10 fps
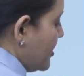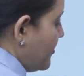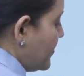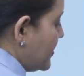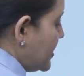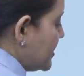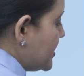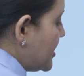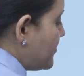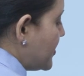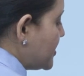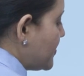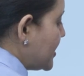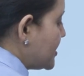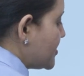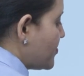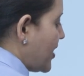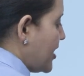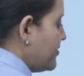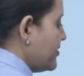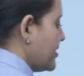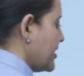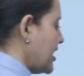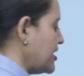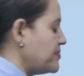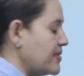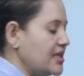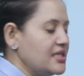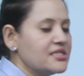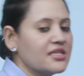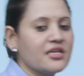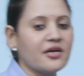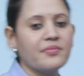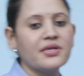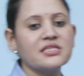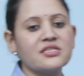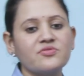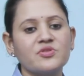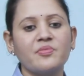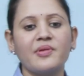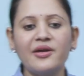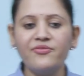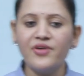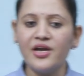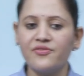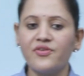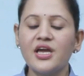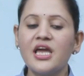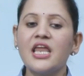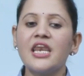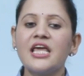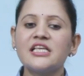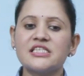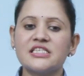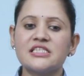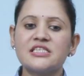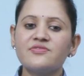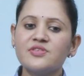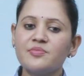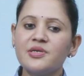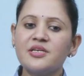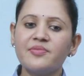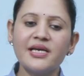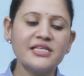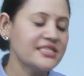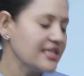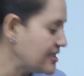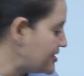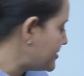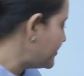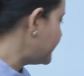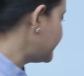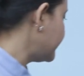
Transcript: the digit at ones place is 5. That means the number is divisible by 5. Next is divisibility by 6.